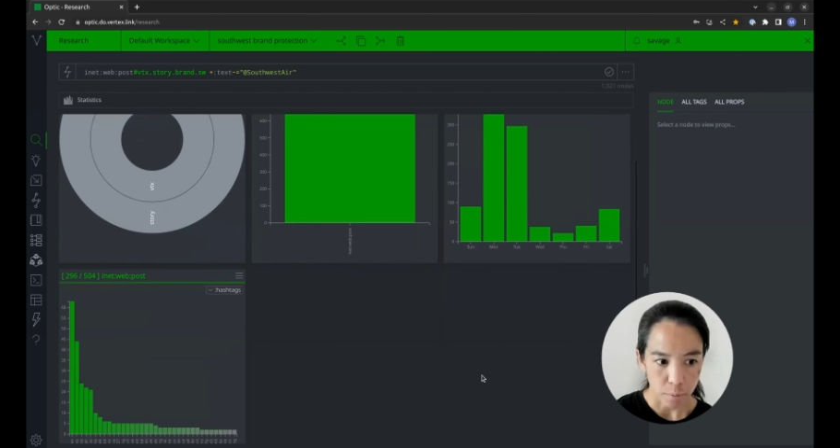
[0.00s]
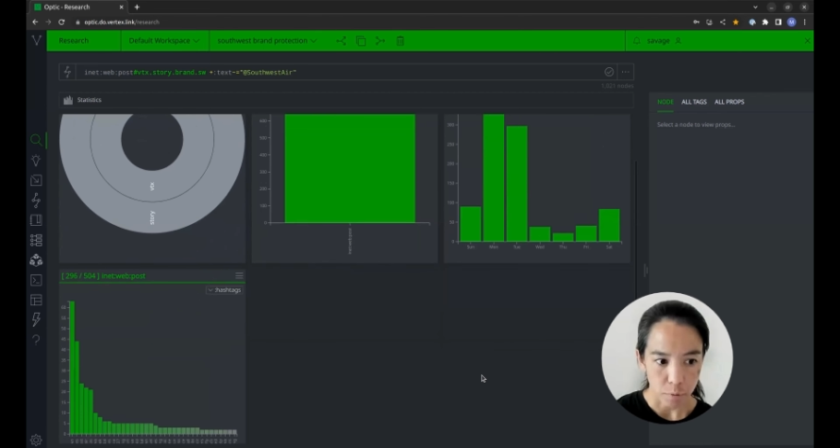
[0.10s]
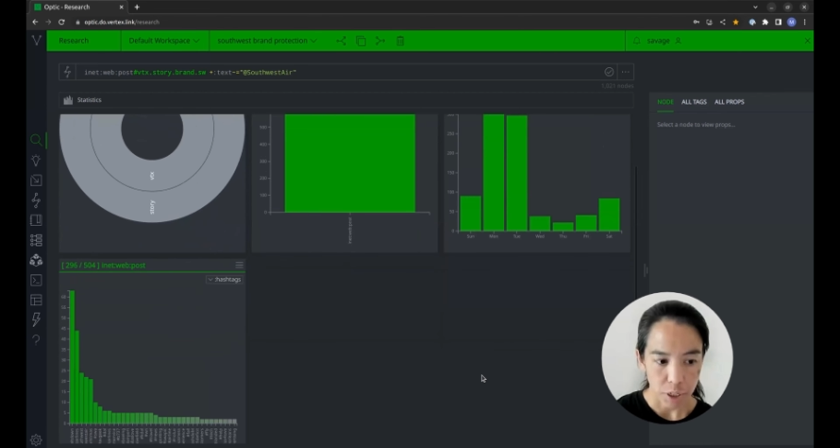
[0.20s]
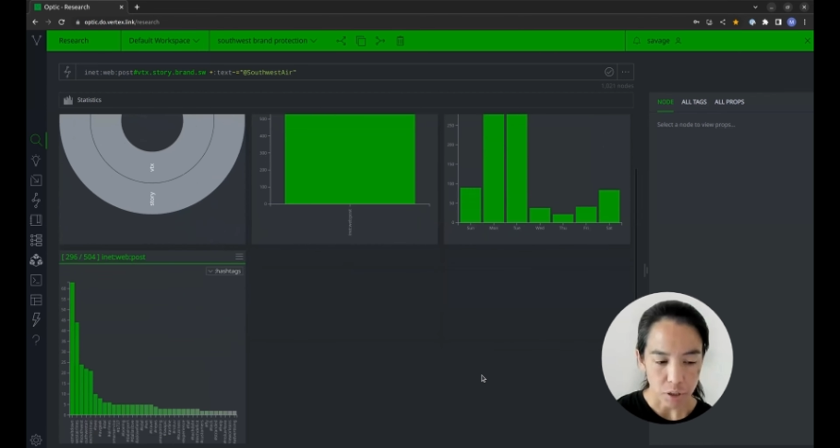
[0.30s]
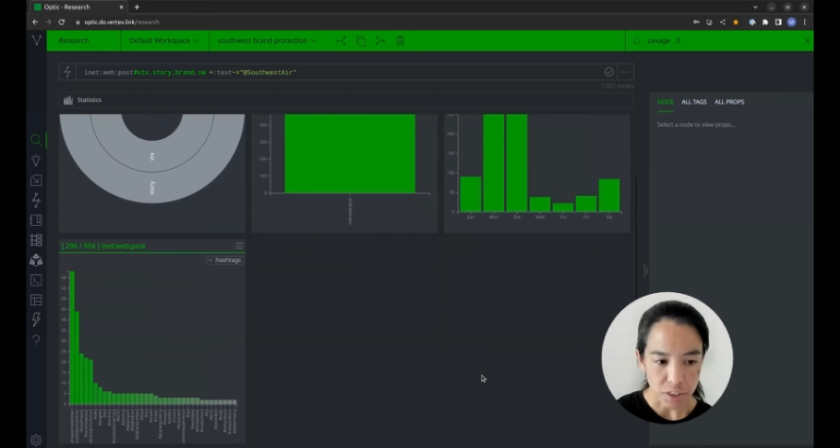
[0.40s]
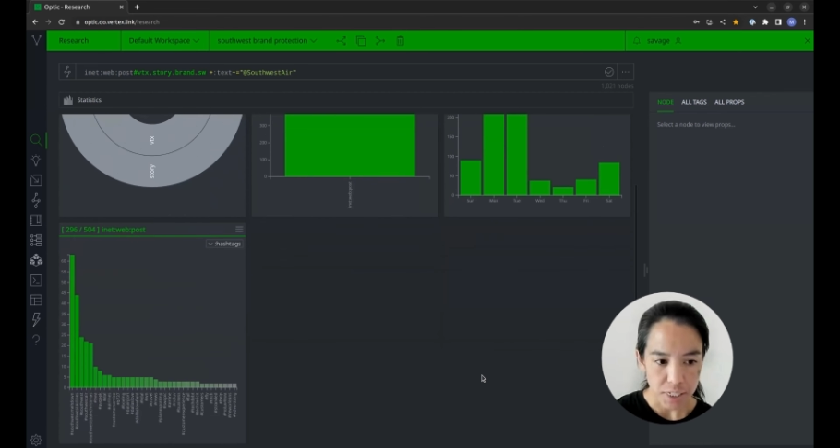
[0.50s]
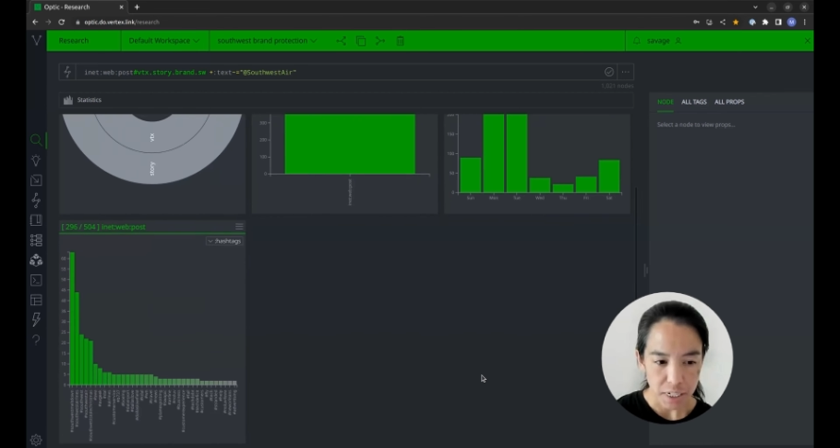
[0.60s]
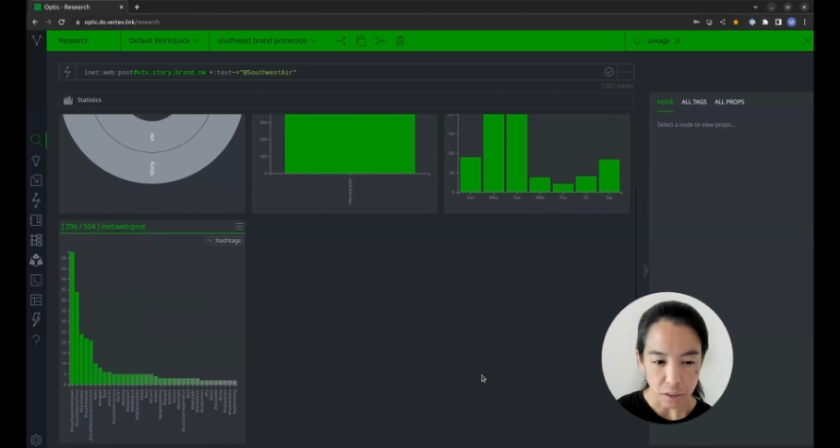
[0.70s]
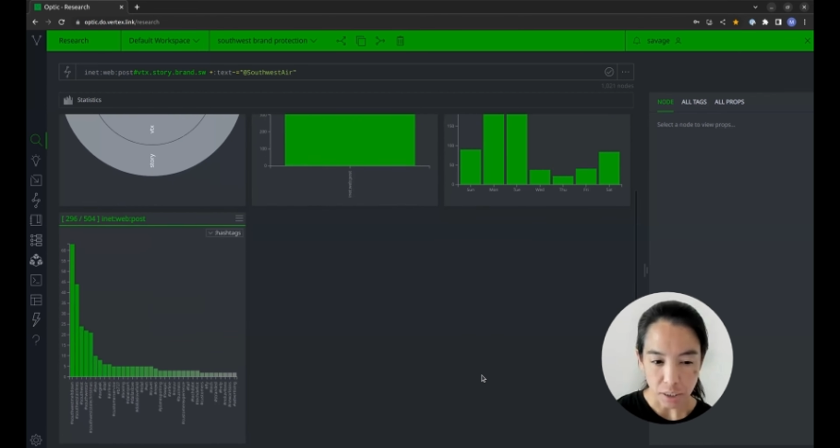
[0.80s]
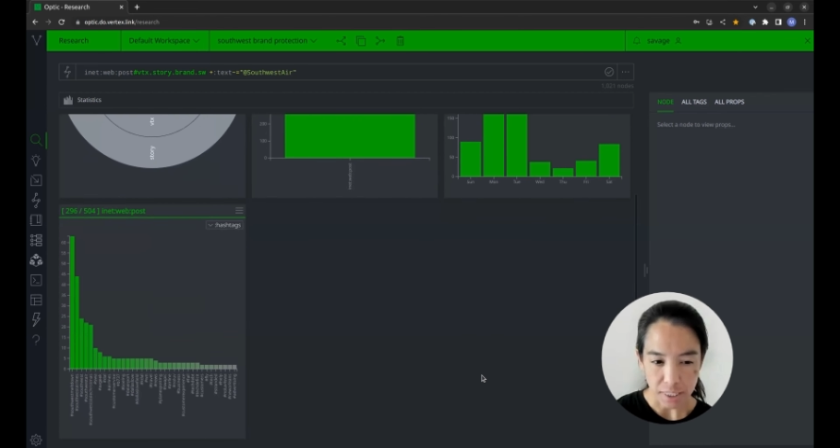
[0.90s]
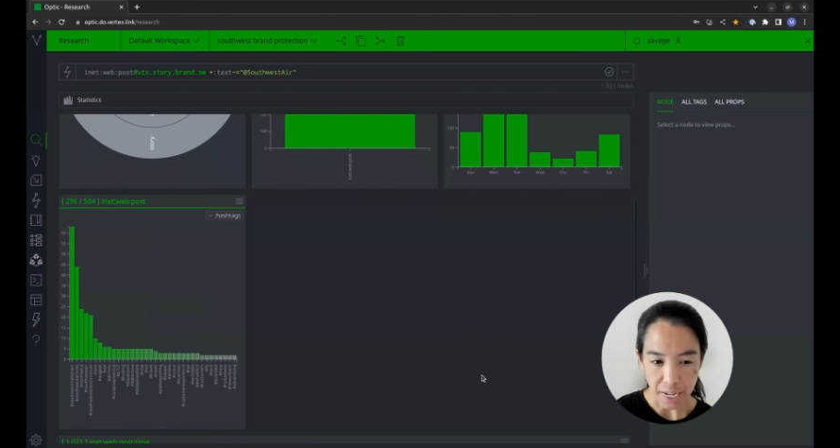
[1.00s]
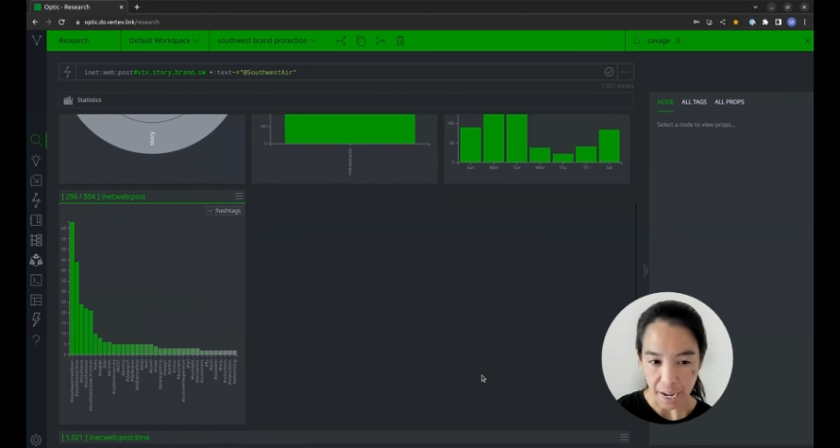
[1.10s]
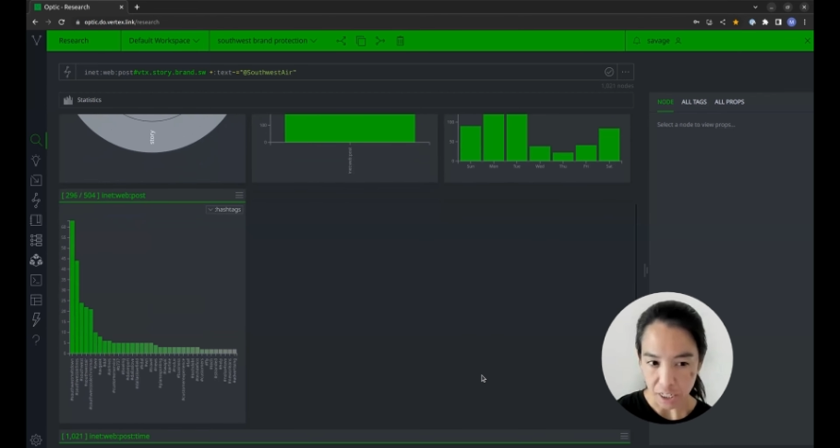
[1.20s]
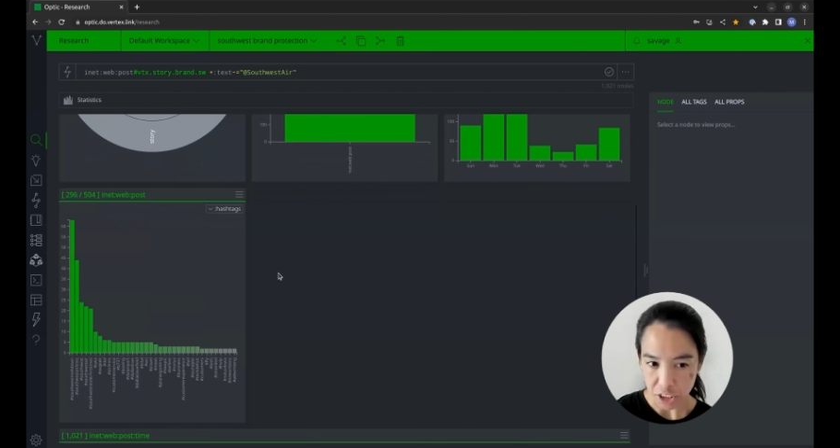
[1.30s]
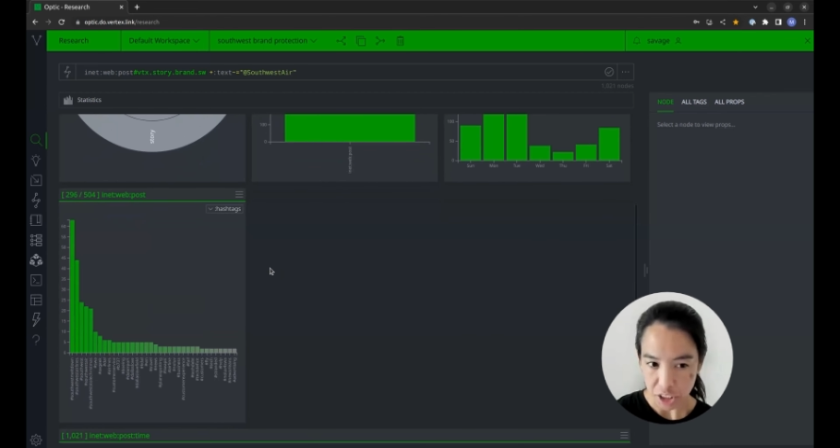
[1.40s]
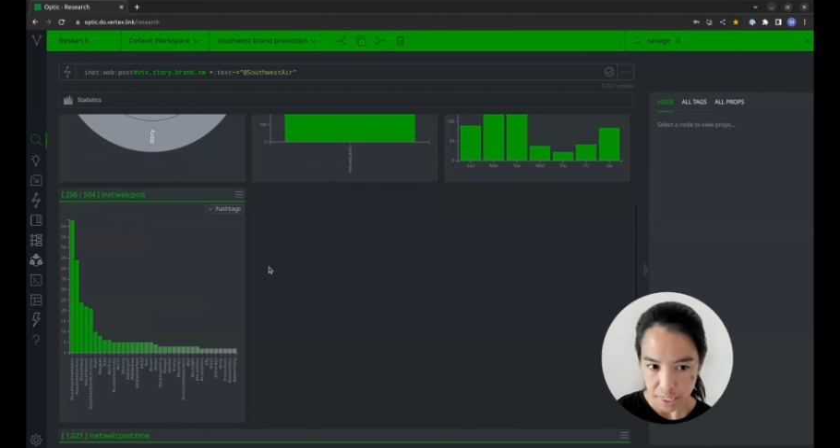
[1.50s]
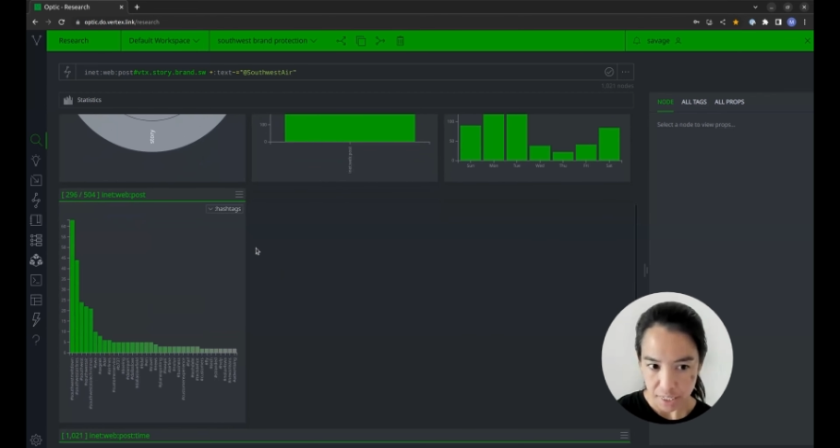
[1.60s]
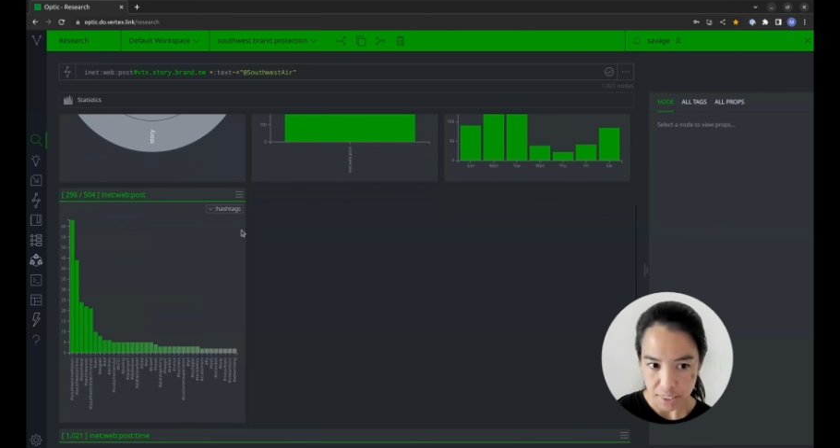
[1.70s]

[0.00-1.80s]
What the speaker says: We can also take a look at the hashtags